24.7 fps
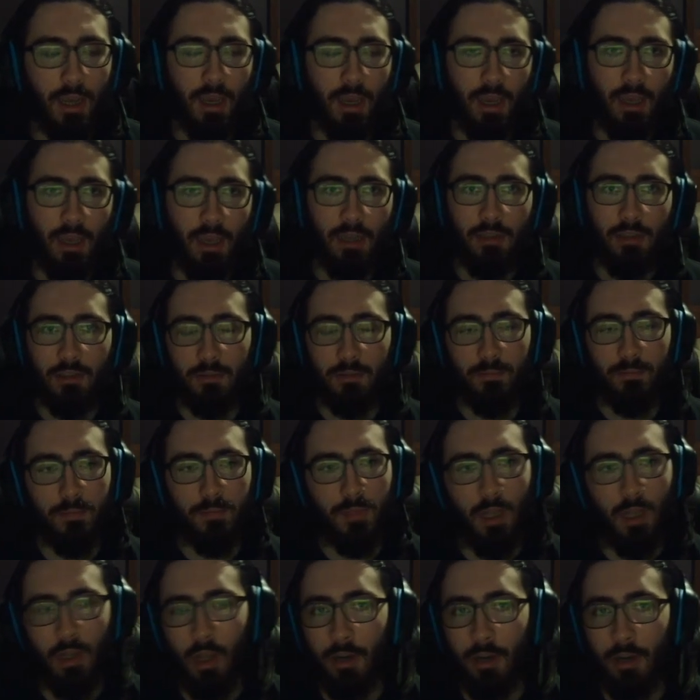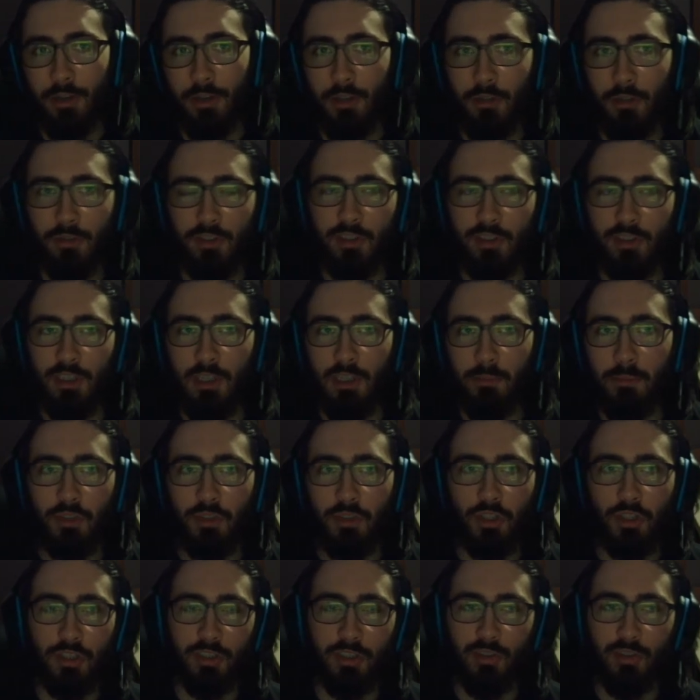and a lot of those teams,
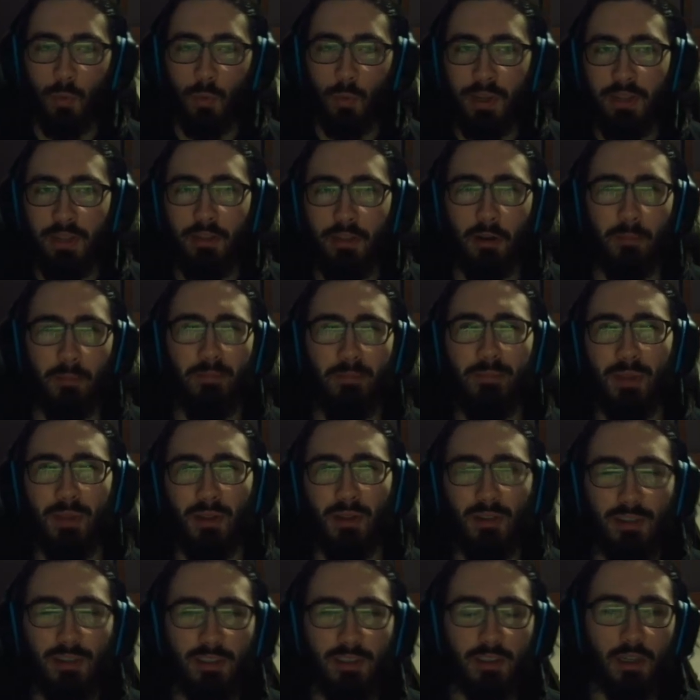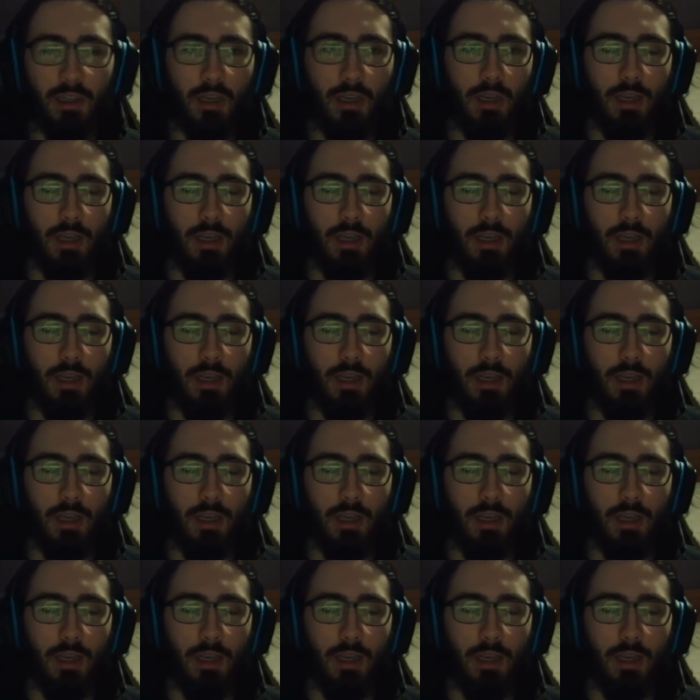just the way they're built,